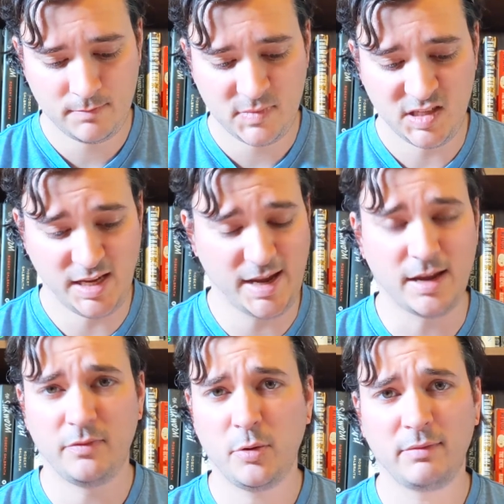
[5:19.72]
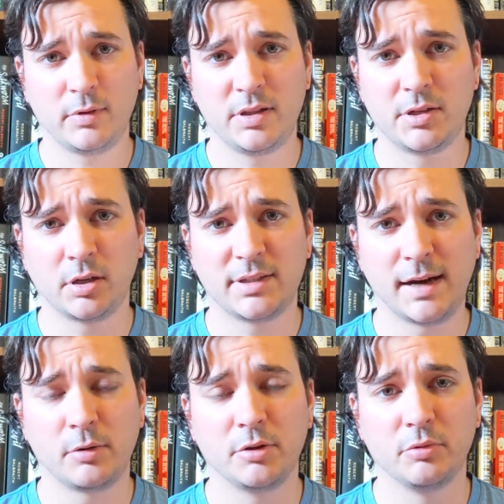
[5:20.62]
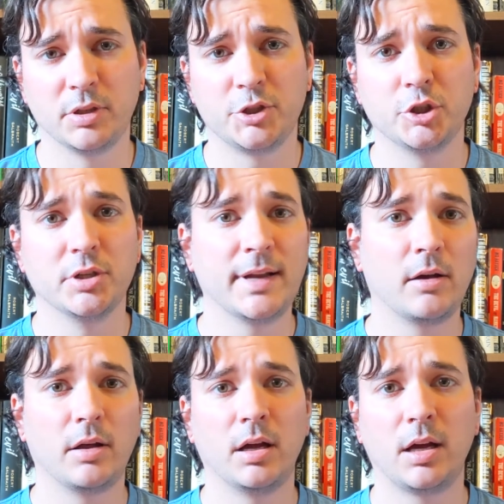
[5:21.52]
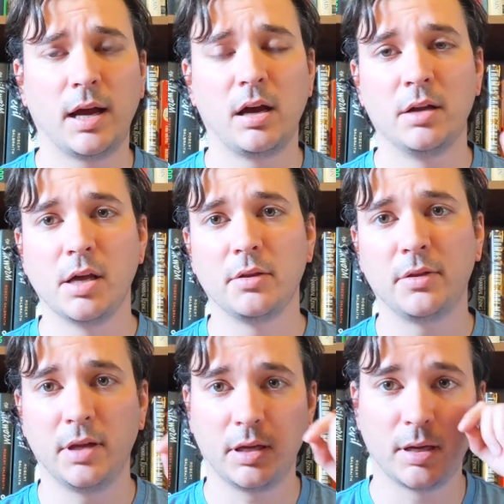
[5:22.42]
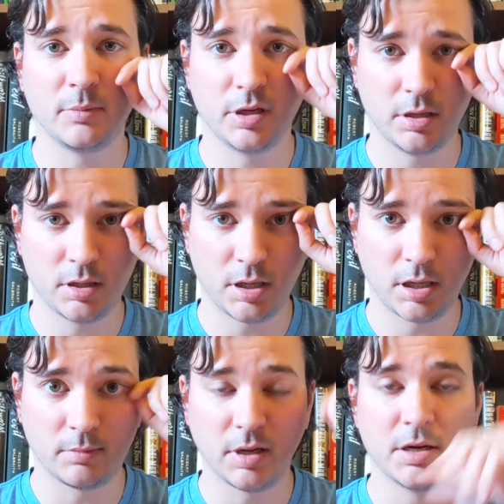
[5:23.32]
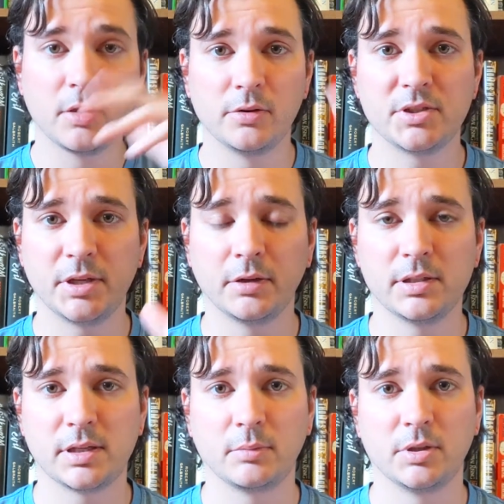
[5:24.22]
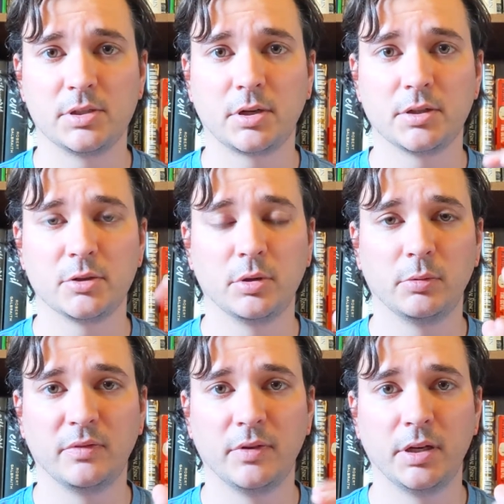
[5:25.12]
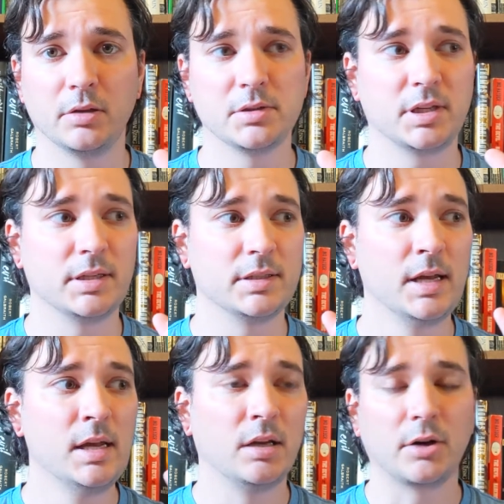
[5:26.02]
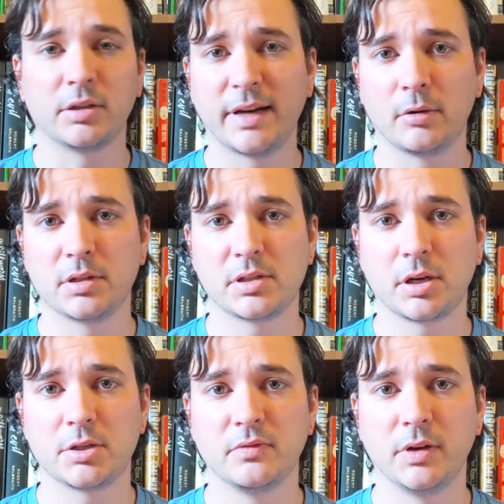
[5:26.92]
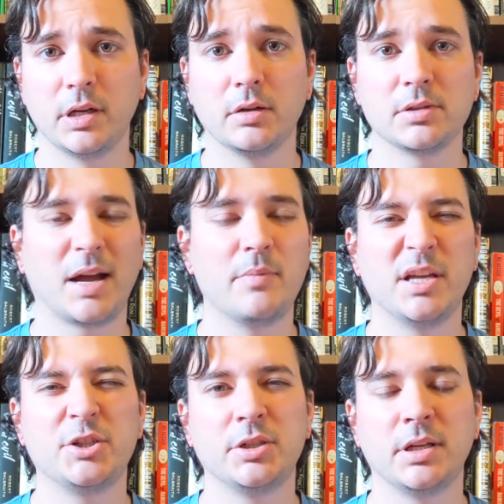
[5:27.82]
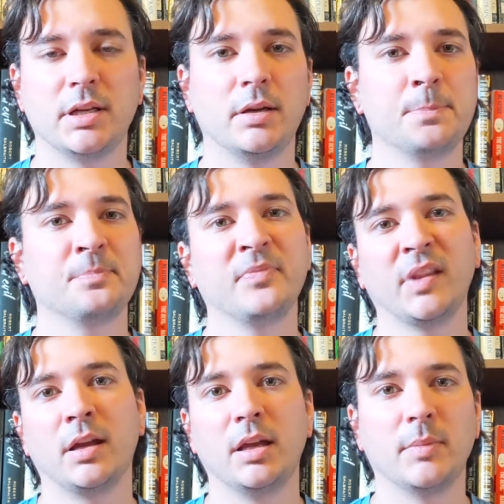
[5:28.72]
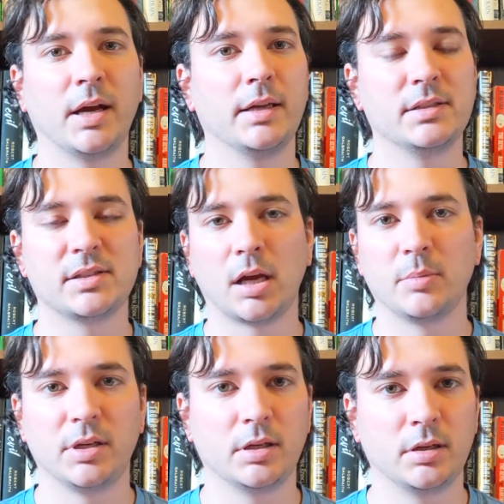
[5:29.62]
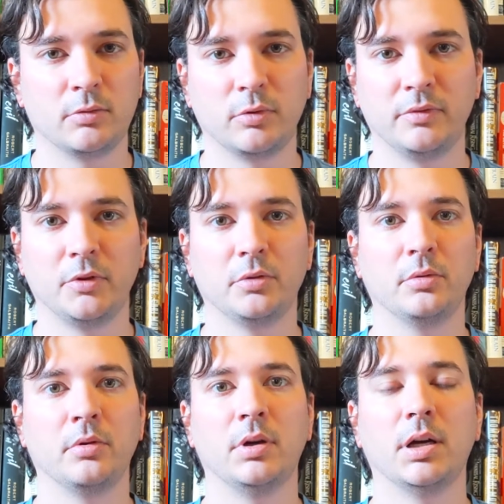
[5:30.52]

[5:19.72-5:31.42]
yeah, if you haven't read The Dark Tower, you really should. Now, another thing, another series that I'm gonna start doing with videos is Dark Tower discussion videos. I mentioned it in my Insomnia review